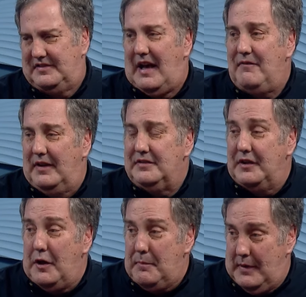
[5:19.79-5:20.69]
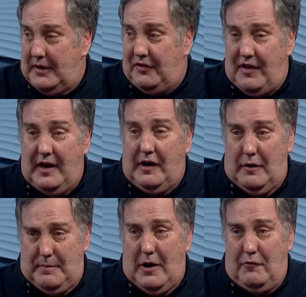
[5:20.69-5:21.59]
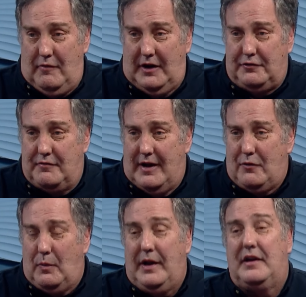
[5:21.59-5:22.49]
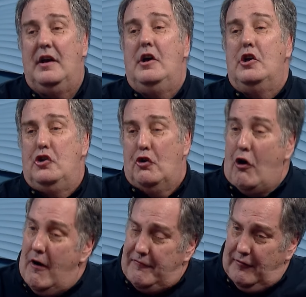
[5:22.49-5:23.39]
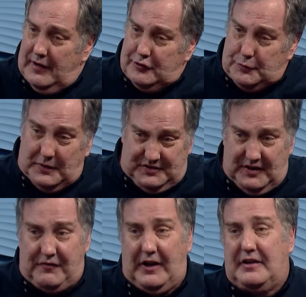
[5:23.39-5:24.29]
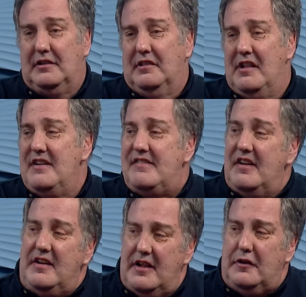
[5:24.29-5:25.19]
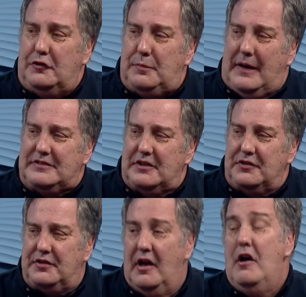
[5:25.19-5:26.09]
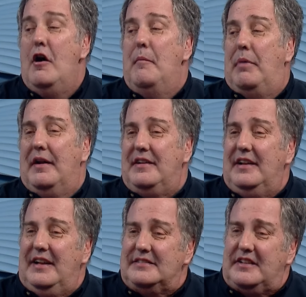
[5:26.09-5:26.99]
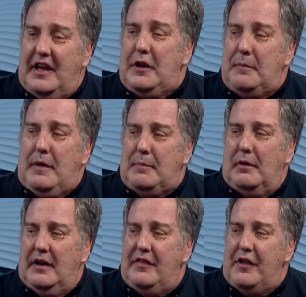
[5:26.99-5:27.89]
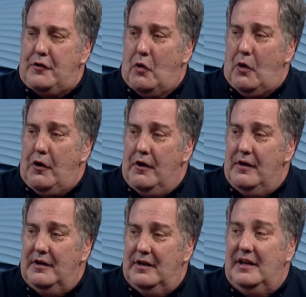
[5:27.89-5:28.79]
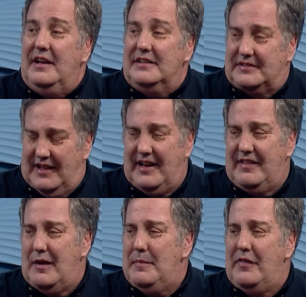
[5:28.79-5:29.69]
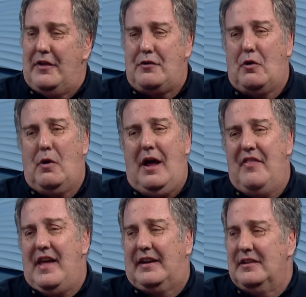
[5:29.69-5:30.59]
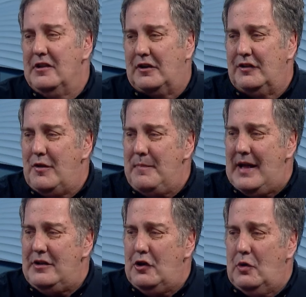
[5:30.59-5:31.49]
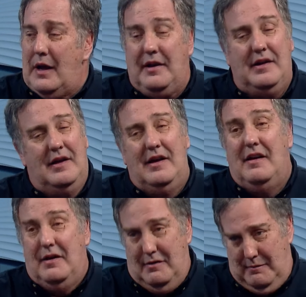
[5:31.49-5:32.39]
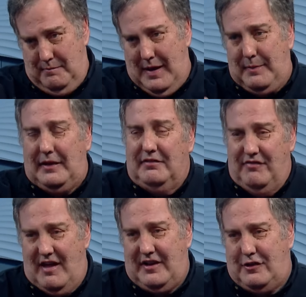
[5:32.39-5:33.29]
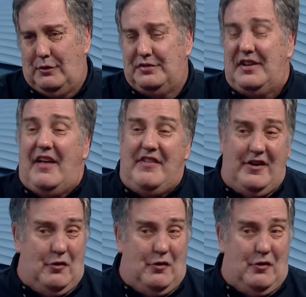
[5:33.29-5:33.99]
obviously a big thing about Restaurant Week. You're offering specific lunch and dinner specials, but it's getting people in the door. Mm-hmm. It's getting them in the door, and they can look at the menu, and maybe, like you said, they